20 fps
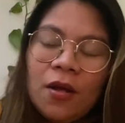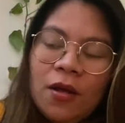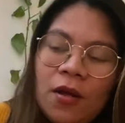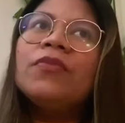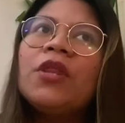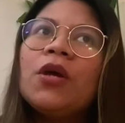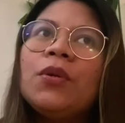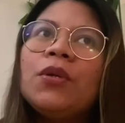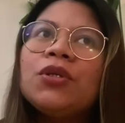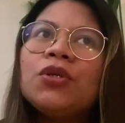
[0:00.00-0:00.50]

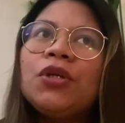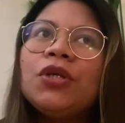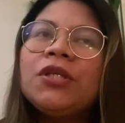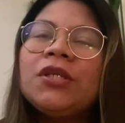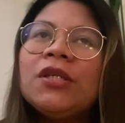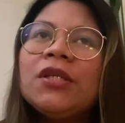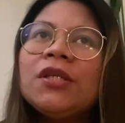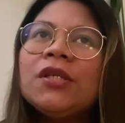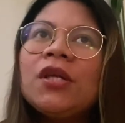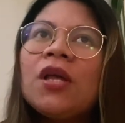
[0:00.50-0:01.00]
The
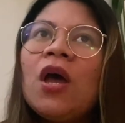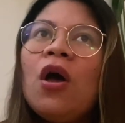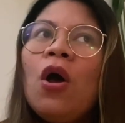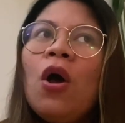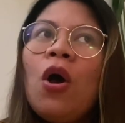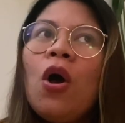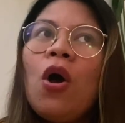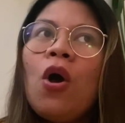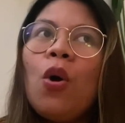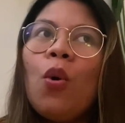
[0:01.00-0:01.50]
resources.
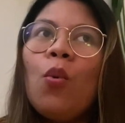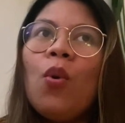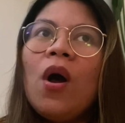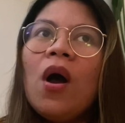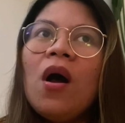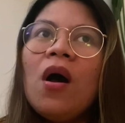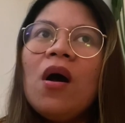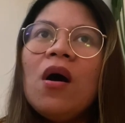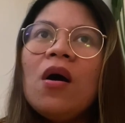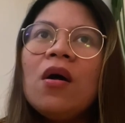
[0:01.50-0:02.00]

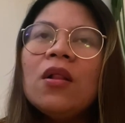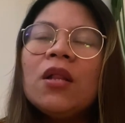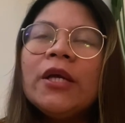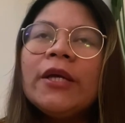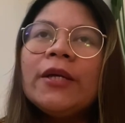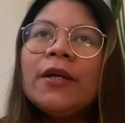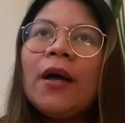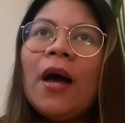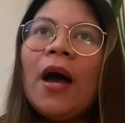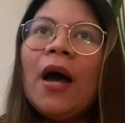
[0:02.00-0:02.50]
Well,
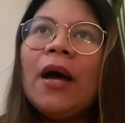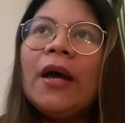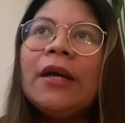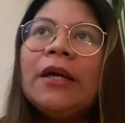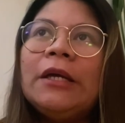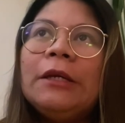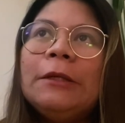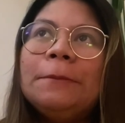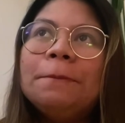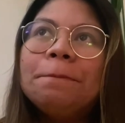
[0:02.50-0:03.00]

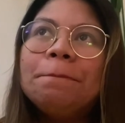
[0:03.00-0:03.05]
I